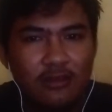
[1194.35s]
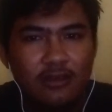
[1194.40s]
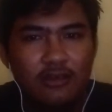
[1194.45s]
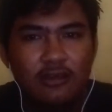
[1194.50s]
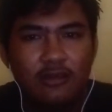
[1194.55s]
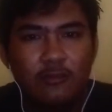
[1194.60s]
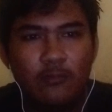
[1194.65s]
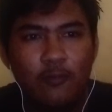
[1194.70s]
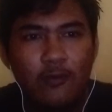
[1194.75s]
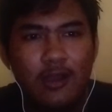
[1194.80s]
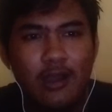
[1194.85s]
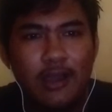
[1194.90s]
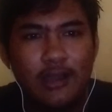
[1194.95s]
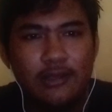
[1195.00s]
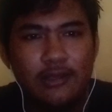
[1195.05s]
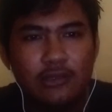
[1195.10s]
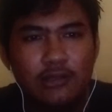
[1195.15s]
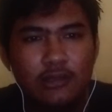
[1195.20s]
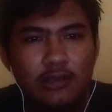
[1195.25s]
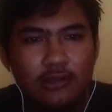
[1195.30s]
1.
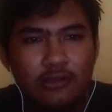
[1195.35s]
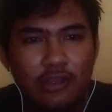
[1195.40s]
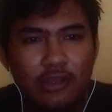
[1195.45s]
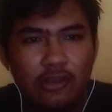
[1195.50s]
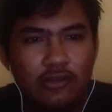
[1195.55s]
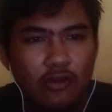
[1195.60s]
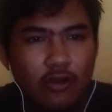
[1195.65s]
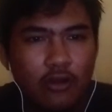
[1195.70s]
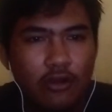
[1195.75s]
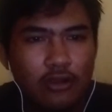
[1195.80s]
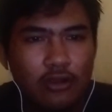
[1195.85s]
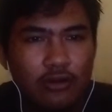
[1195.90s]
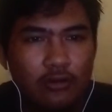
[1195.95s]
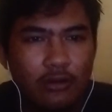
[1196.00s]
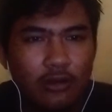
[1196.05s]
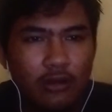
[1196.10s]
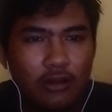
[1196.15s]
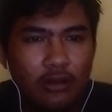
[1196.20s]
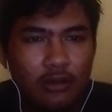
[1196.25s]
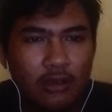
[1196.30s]
The score
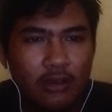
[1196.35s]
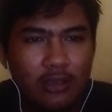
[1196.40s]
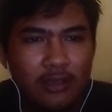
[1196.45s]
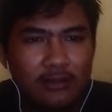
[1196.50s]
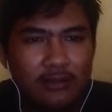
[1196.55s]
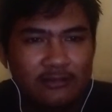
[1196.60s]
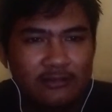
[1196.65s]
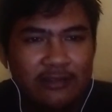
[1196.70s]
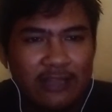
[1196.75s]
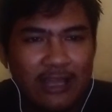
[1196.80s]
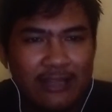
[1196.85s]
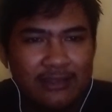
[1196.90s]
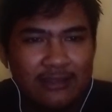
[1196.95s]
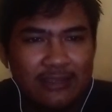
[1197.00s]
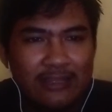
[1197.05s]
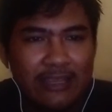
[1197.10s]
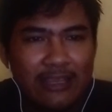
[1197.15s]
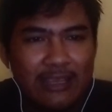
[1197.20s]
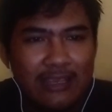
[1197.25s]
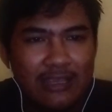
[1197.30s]

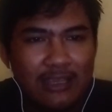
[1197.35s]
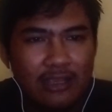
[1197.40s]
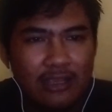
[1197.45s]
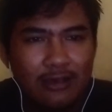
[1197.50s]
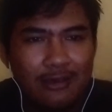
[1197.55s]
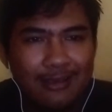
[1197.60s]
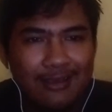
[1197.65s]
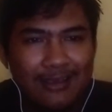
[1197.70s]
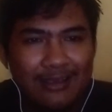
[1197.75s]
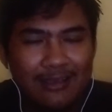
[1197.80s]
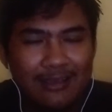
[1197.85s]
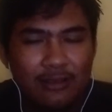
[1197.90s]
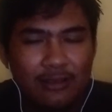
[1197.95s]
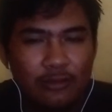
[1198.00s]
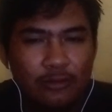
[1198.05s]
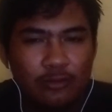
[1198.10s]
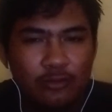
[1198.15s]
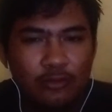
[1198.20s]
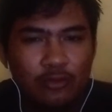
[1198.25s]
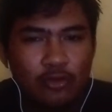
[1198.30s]
90
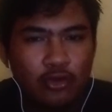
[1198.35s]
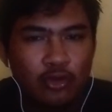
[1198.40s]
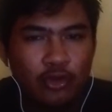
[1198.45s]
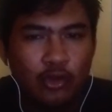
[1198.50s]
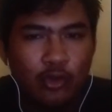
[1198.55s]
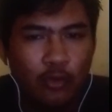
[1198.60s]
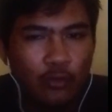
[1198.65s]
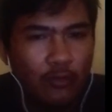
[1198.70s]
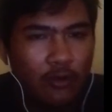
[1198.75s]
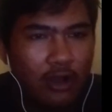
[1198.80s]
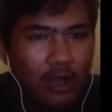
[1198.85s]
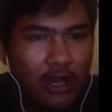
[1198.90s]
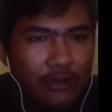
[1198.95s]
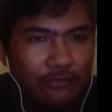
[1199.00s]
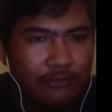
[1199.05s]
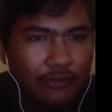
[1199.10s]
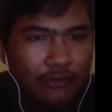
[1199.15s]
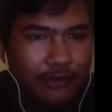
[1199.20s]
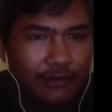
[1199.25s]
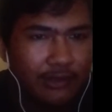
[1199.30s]
to 100 as